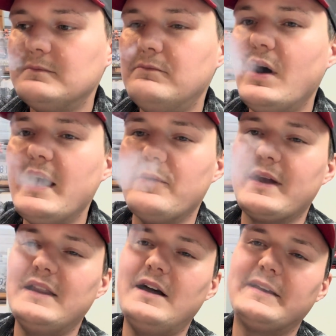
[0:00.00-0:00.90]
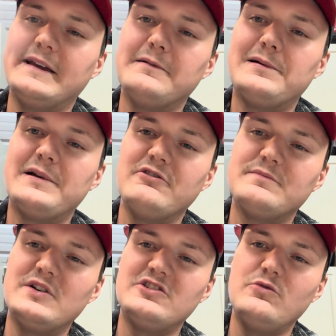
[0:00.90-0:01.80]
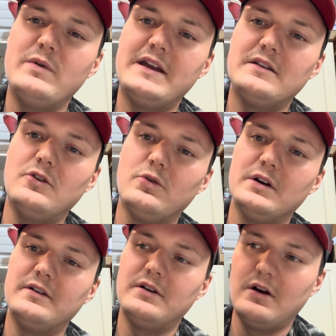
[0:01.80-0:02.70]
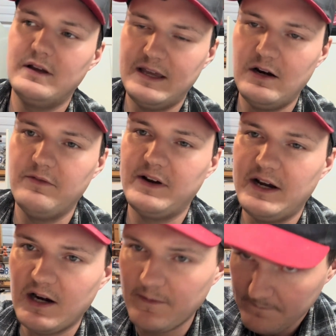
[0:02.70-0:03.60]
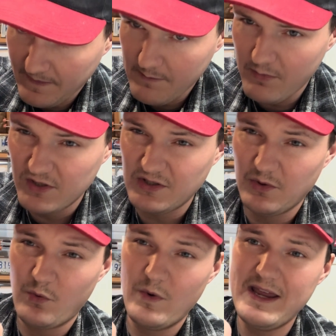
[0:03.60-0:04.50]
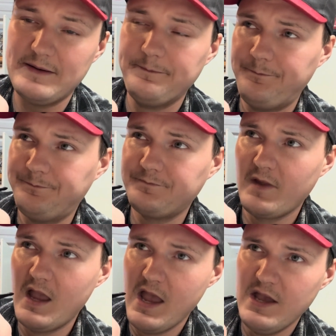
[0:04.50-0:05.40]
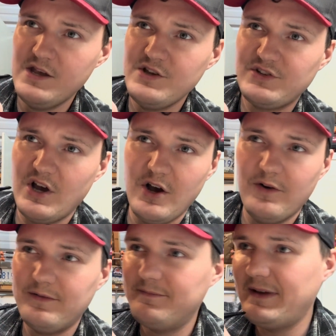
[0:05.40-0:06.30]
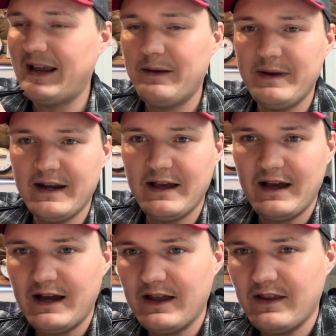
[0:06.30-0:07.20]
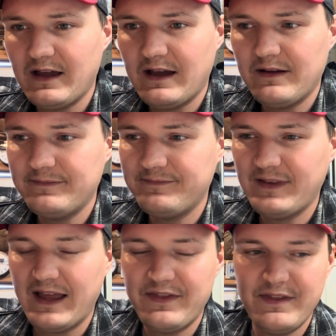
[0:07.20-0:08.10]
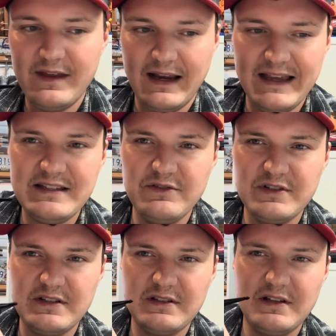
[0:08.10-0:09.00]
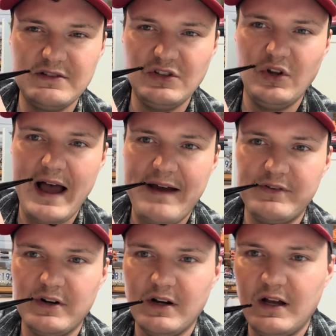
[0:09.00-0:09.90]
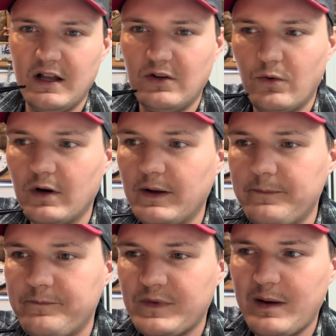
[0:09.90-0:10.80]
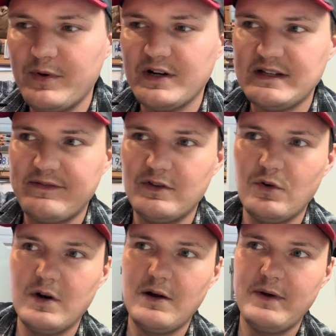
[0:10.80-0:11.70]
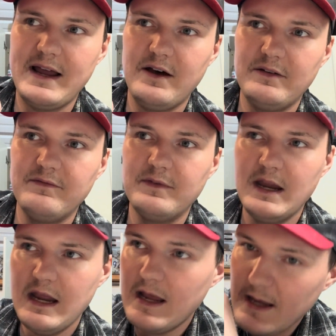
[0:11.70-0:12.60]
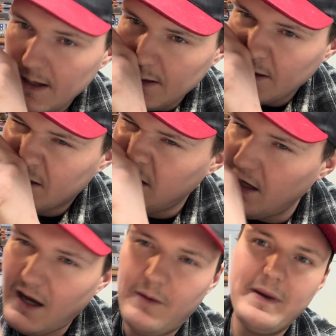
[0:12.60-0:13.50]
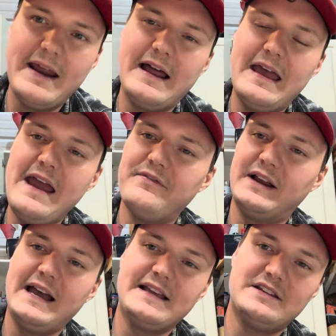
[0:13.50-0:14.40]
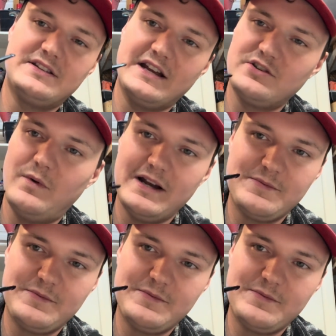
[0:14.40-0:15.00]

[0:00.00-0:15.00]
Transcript: But we got lucky. It was mostly wind. Laura hit over here mostly with wind. So, man, I mean, I guess it was a little after Laura, a couple years after Laura, I went out and, oh man, every cast I was catching white